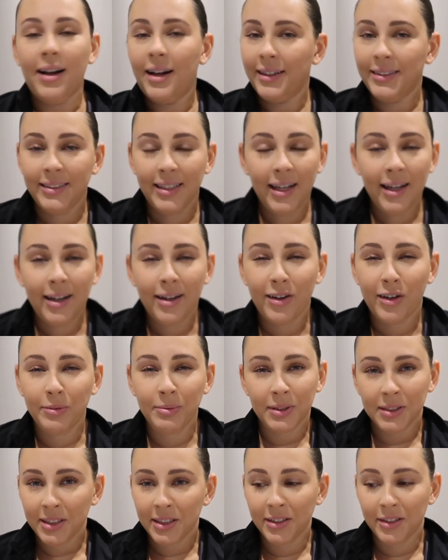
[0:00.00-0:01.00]
And yeah, I'm
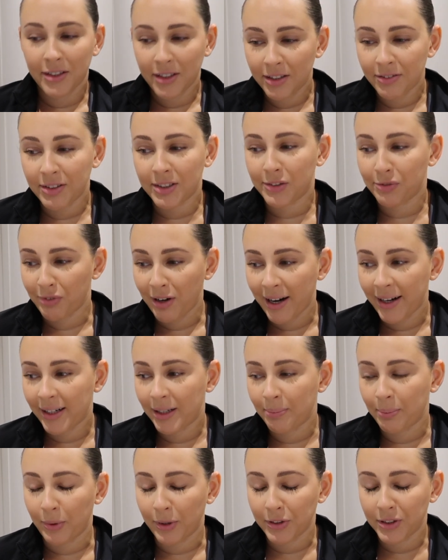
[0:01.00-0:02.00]
just a nervous
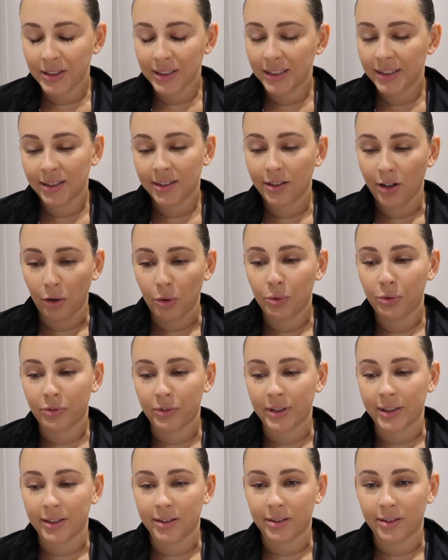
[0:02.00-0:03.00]
wreck, but I just need to go
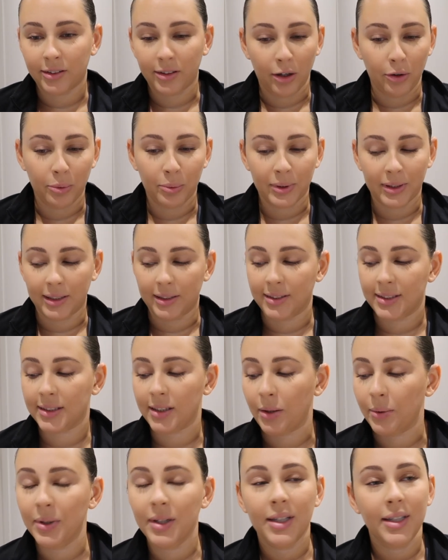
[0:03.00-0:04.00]
for it and go with it.
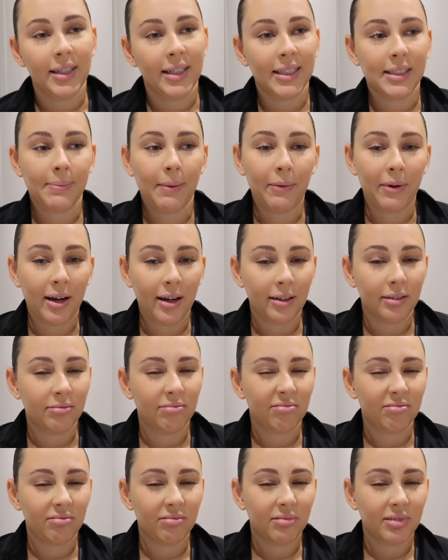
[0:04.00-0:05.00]
So it's about
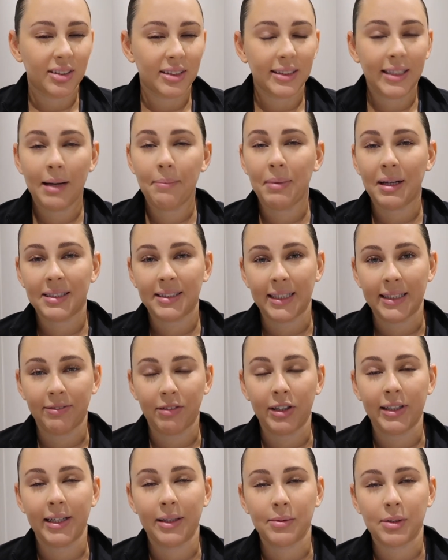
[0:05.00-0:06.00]
10 past 8
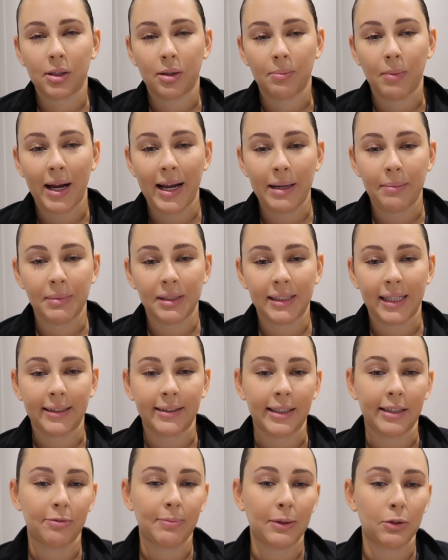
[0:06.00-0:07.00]
right now so I'm aiming to get
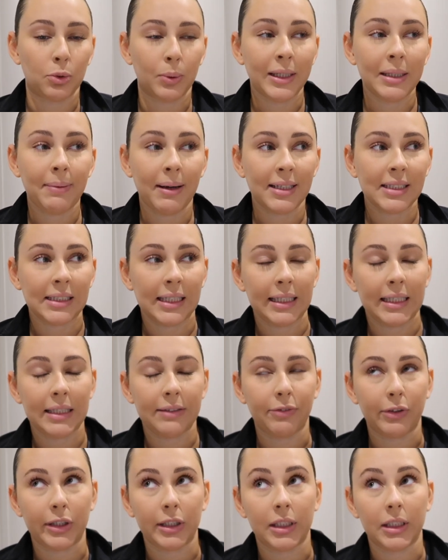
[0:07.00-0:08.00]
there about 20 past 8
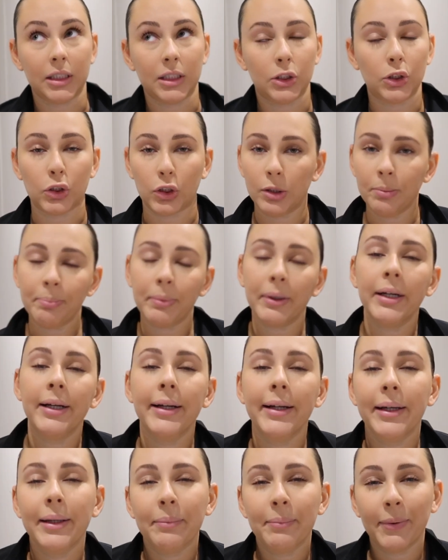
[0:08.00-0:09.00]
if I shut up
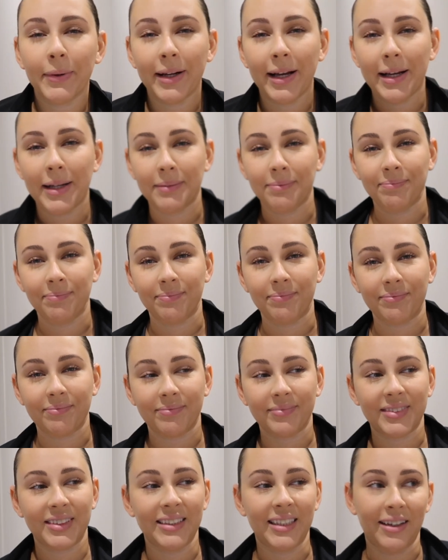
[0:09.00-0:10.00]
but um
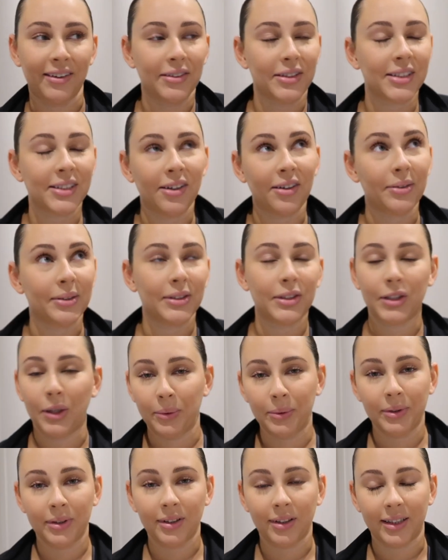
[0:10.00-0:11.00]
yeah I just thought I would show
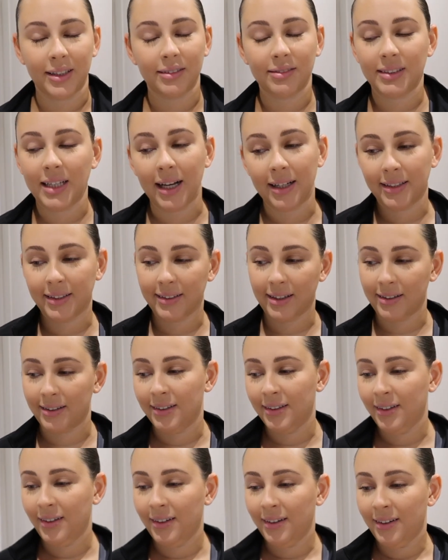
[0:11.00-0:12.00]
like tell you that